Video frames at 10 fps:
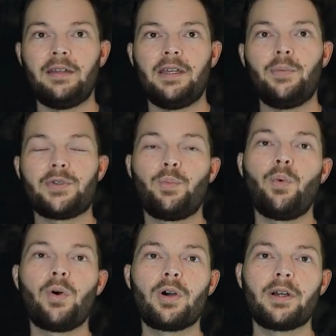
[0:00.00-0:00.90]
It was
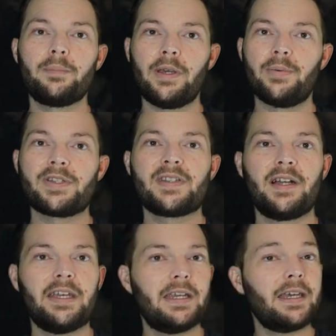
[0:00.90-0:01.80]
warm, it was
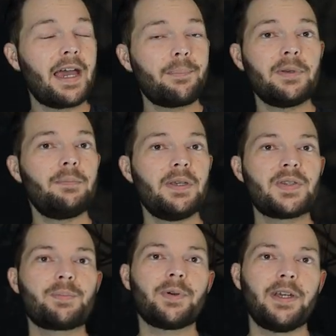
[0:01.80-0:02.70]
sunny, and it happened to be
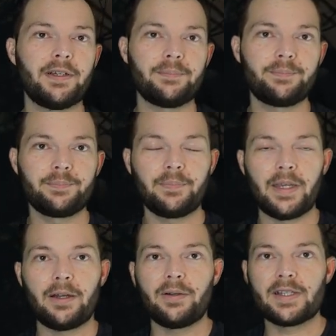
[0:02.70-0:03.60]
spring.
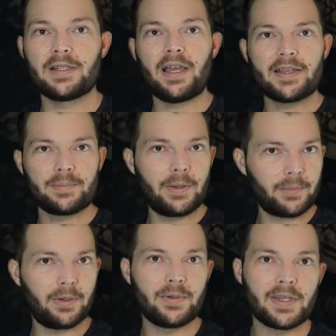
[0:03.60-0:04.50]
Now, his last
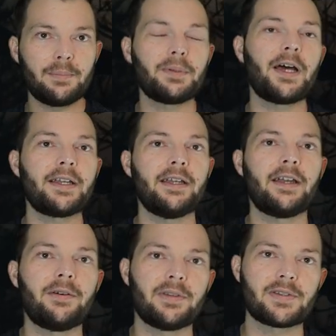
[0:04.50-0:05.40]
memory was him blacking
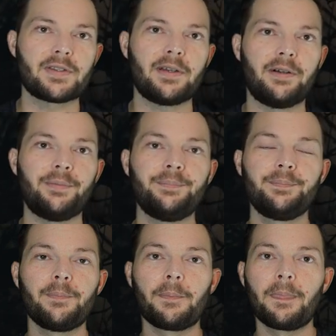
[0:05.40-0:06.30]
out in the snow.
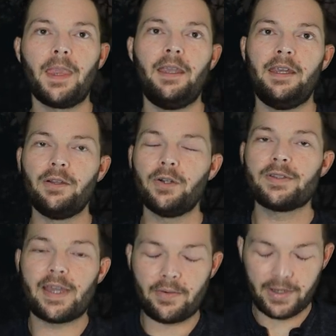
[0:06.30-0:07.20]
He
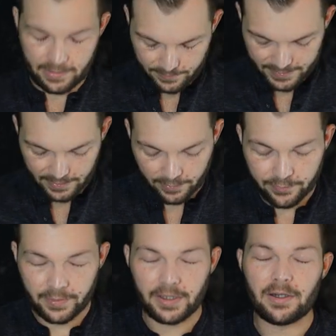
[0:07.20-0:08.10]
looked down at
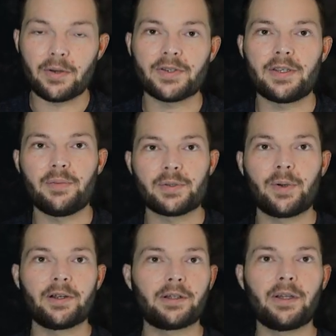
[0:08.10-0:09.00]
himself and he noticed he was
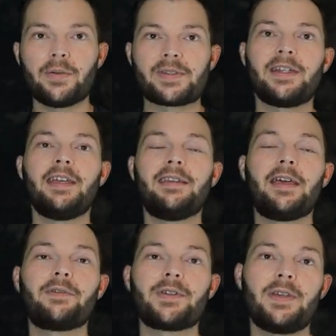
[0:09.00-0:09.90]
wearing clothes that he had
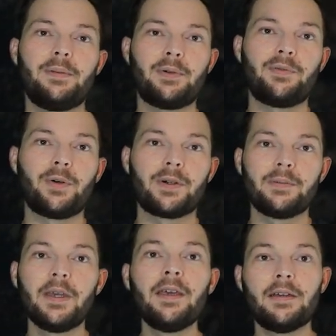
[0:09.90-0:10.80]
never seen before.
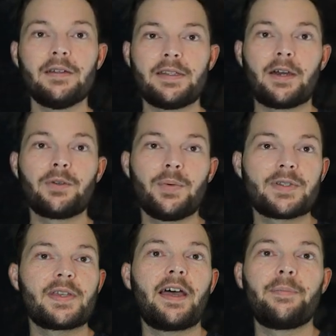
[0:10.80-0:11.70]
Down to
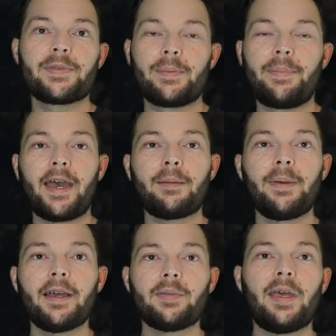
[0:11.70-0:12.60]
his side was a
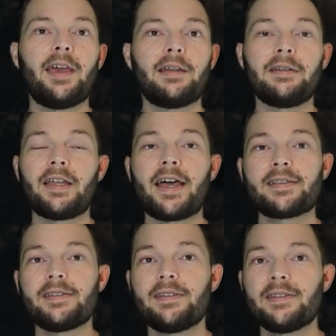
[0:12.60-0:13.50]
backpack that had
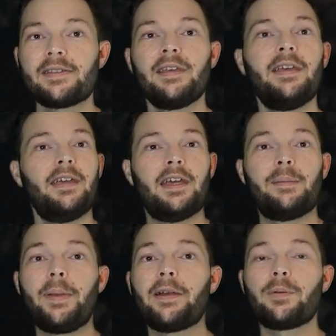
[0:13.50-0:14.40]
glasses and a
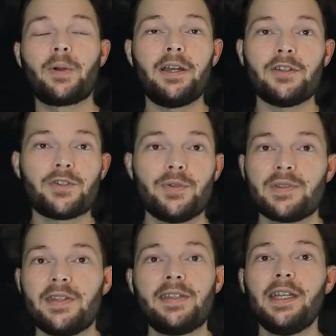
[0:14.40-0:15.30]
pair of running
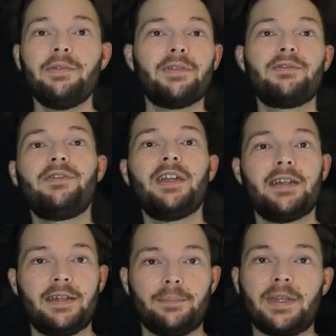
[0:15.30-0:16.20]
shoes that didn't even fit
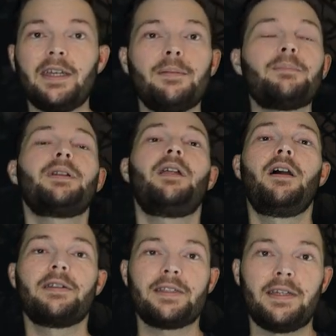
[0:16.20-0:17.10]
him. They didn't
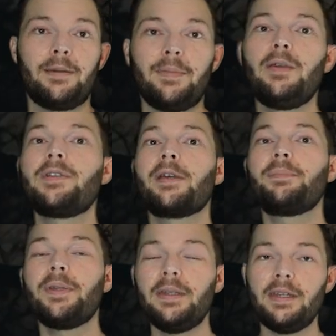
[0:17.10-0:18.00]
belong to him. He was
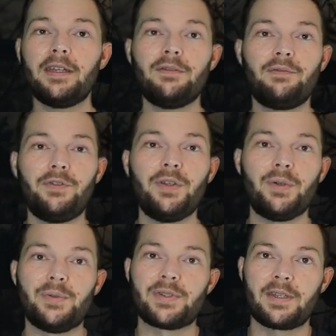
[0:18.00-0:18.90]
completely
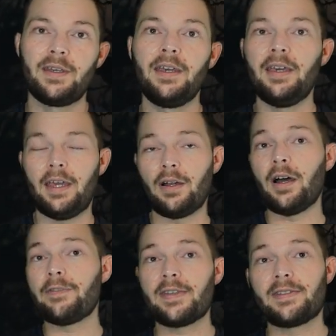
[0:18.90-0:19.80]
confused and
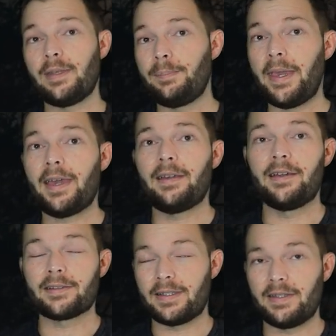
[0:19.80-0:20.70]
obviously
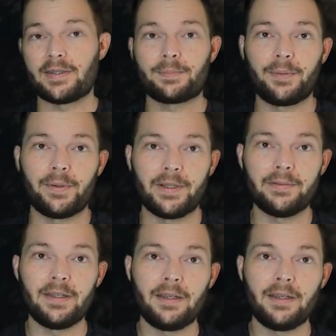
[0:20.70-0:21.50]
panicked at this point.